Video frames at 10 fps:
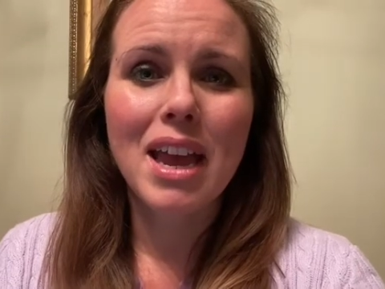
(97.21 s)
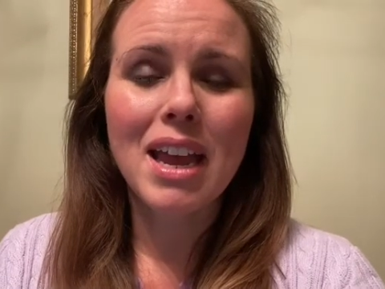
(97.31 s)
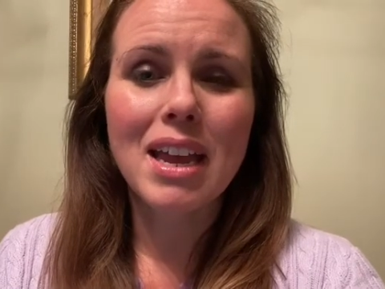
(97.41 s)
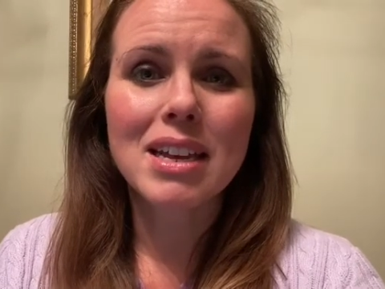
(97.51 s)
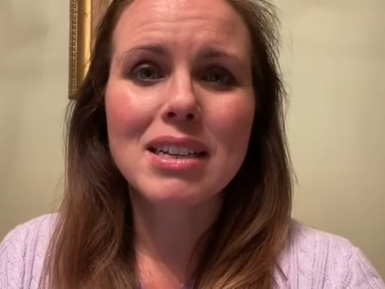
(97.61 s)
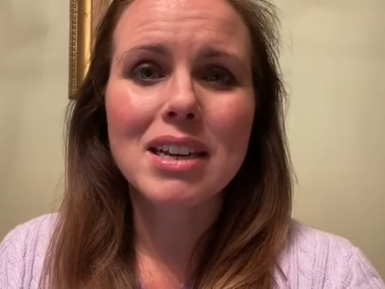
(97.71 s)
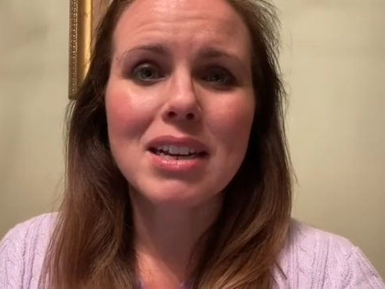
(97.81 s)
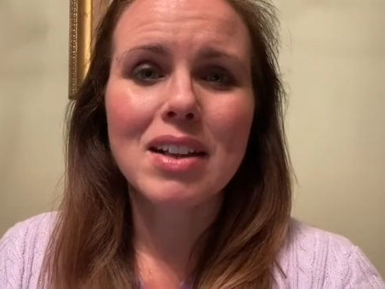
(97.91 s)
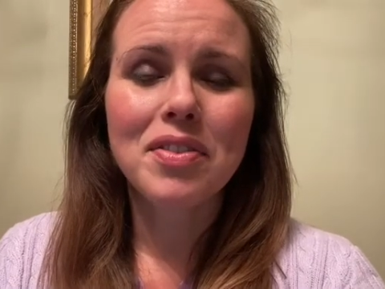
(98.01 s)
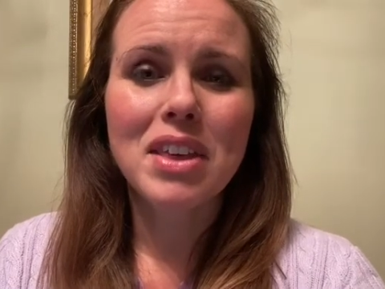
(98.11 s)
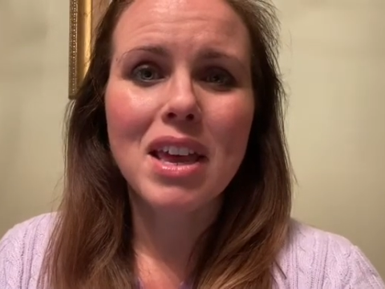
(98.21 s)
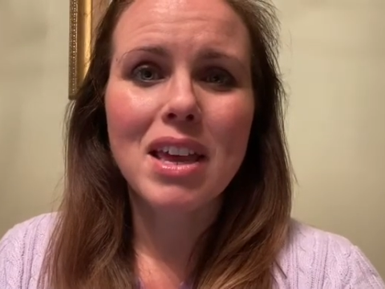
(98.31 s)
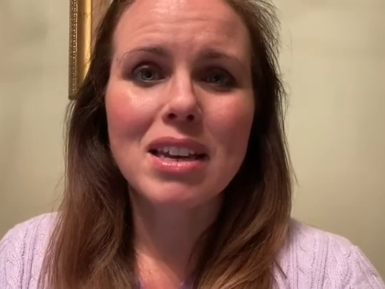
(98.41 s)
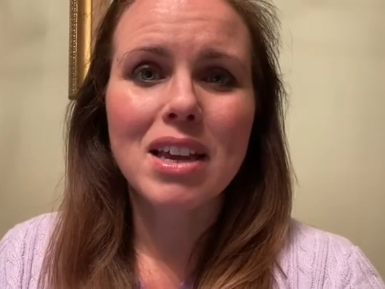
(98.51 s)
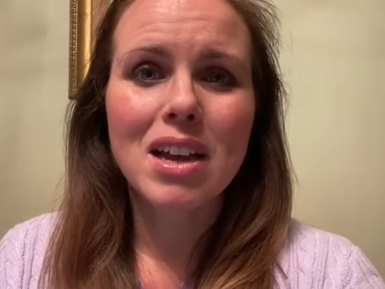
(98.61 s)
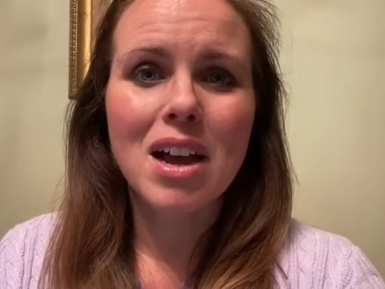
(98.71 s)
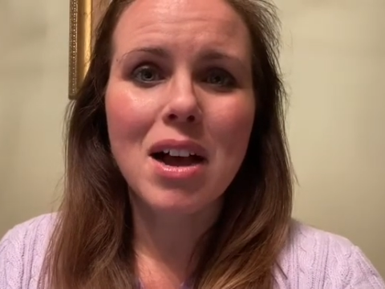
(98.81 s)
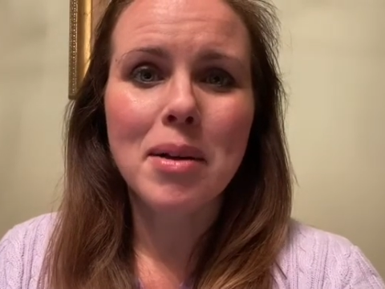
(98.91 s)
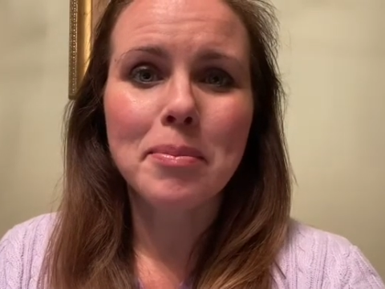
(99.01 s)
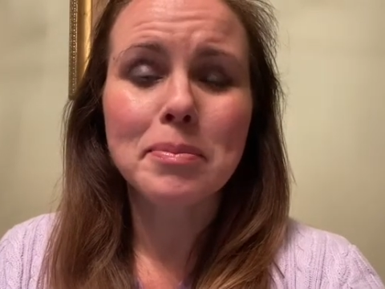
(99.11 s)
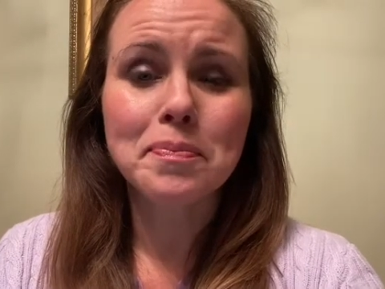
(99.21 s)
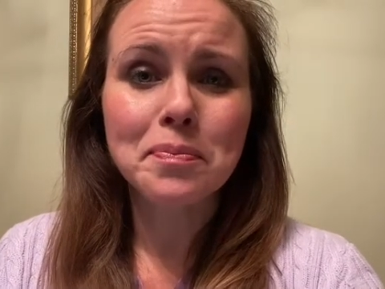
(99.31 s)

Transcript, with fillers: And then um,